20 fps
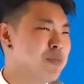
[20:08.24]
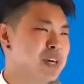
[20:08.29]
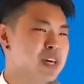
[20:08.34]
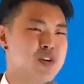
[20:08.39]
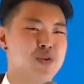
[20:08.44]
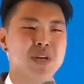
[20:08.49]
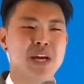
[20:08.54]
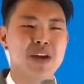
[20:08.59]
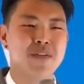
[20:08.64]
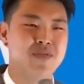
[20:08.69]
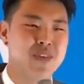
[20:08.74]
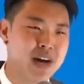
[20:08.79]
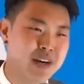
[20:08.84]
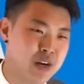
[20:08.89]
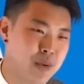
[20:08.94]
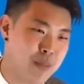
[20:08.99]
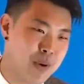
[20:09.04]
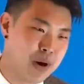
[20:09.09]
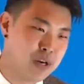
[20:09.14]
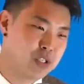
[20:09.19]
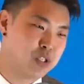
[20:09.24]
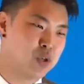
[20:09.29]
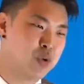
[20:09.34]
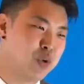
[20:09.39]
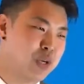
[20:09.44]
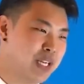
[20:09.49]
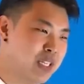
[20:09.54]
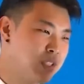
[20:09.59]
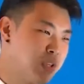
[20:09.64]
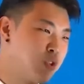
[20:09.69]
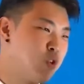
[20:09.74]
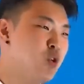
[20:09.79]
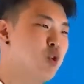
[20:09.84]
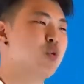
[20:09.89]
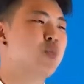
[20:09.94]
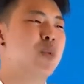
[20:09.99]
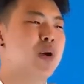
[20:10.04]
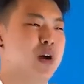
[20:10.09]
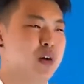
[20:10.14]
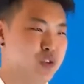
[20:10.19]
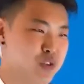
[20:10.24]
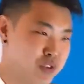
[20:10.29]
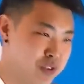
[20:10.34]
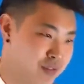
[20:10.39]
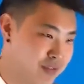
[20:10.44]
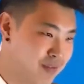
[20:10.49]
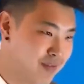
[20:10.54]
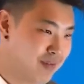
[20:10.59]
me you can't find a person who needs a toothbrush.